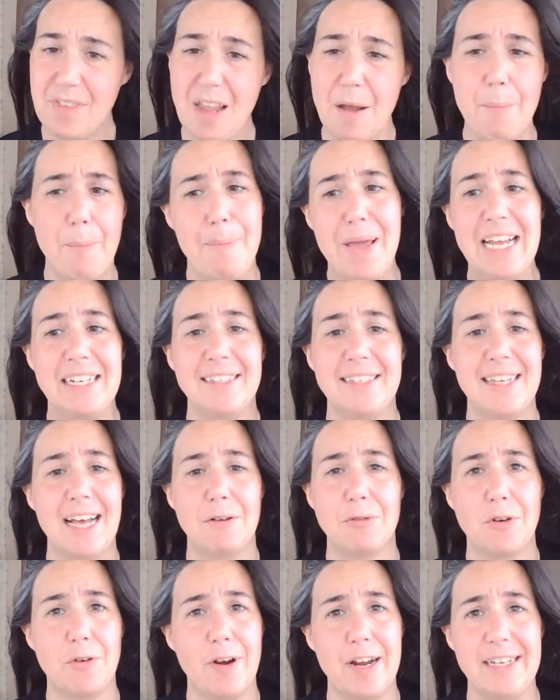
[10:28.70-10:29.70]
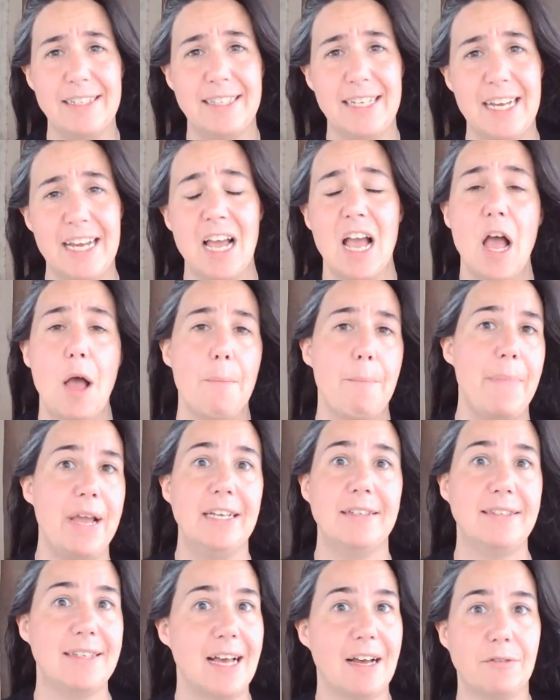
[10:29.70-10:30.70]
May sound crazy, may
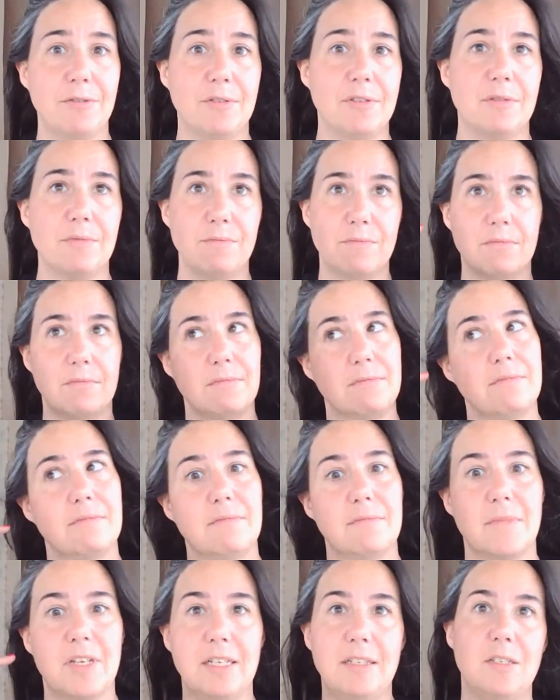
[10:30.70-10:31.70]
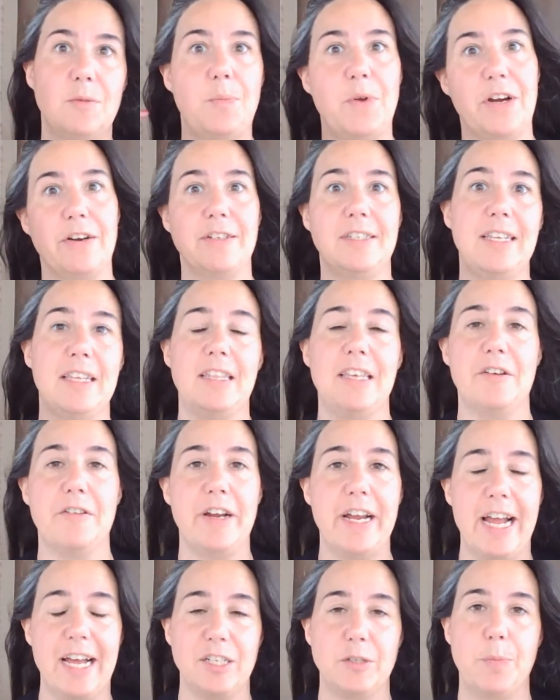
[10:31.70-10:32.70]
sound conspiracy
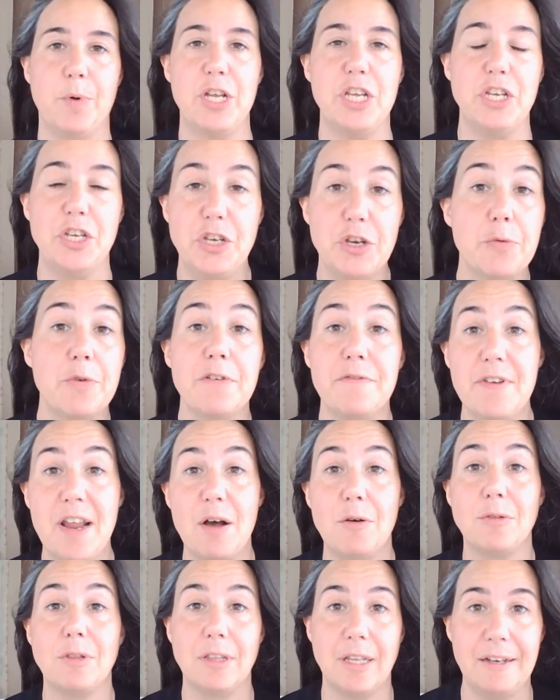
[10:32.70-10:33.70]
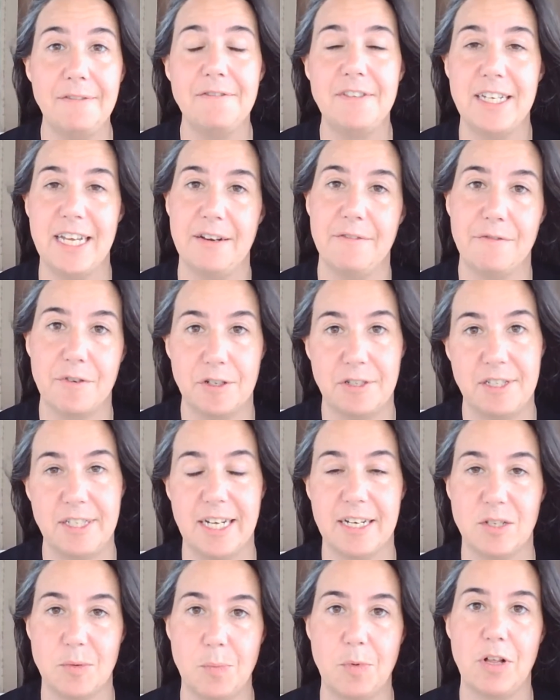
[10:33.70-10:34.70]
theory-ish, but you have now lived it for
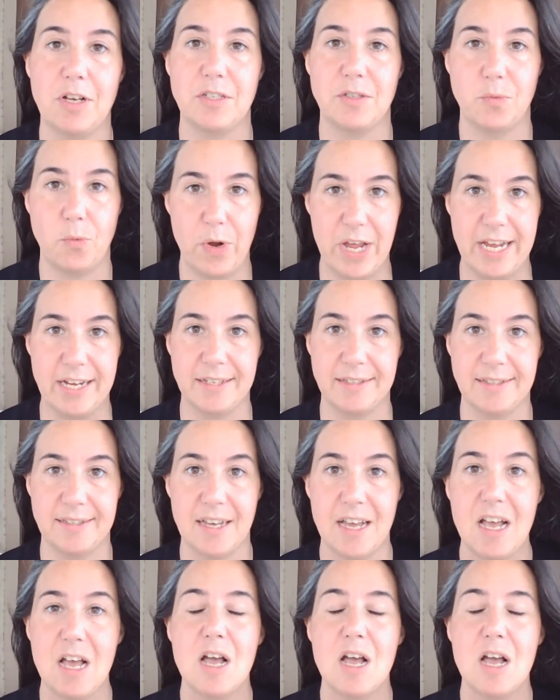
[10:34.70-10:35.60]
6+ weeks.